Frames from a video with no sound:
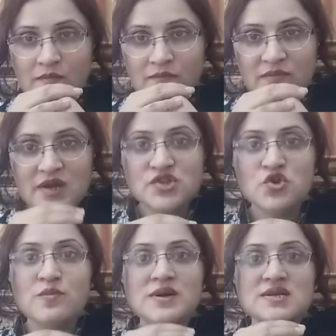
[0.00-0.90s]

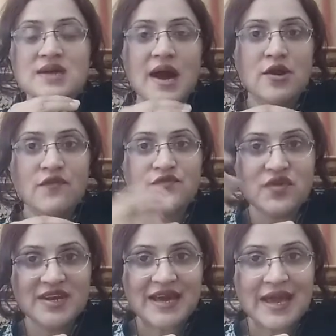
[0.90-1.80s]
Consumers are of
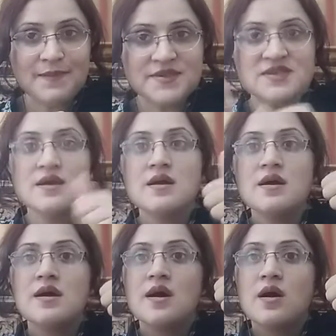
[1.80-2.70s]
three types.
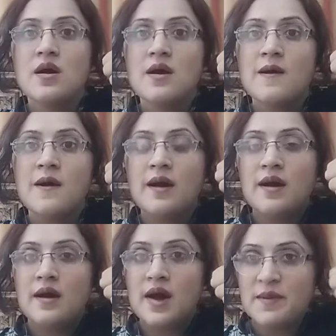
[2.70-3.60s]

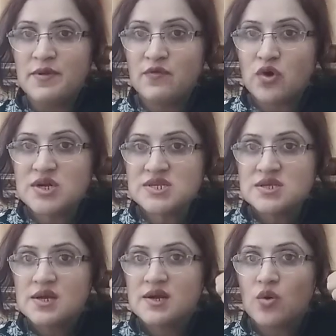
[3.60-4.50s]
Herbivores,
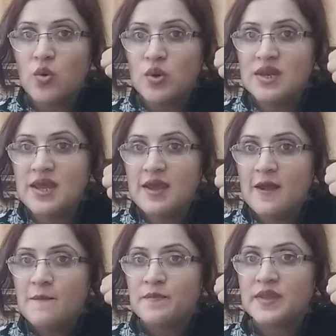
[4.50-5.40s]
only
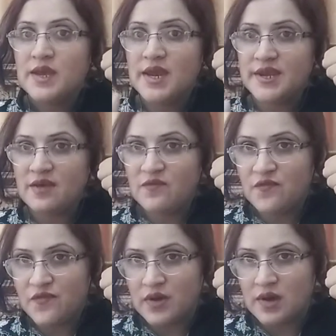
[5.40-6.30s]
eating
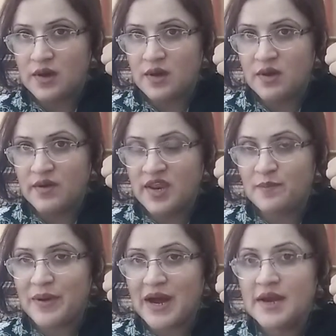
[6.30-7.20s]
green
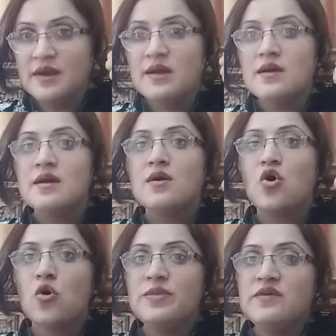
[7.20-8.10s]
part.
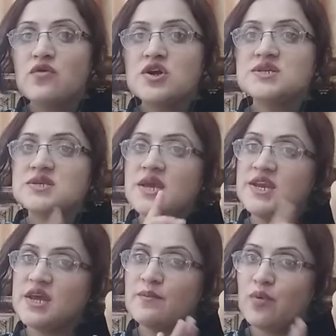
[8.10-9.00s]
Omnivores,
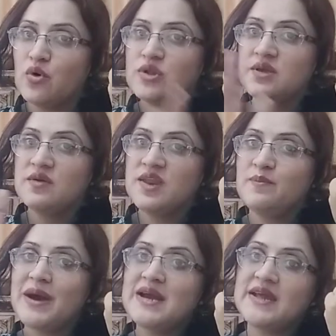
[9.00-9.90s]
eating both green
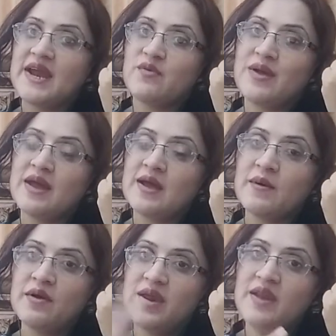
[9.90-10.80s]
part at
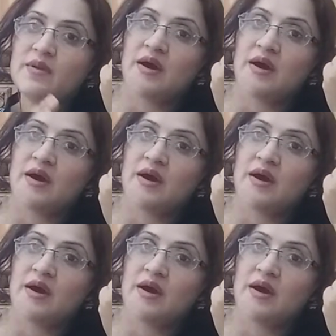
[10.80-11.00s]
green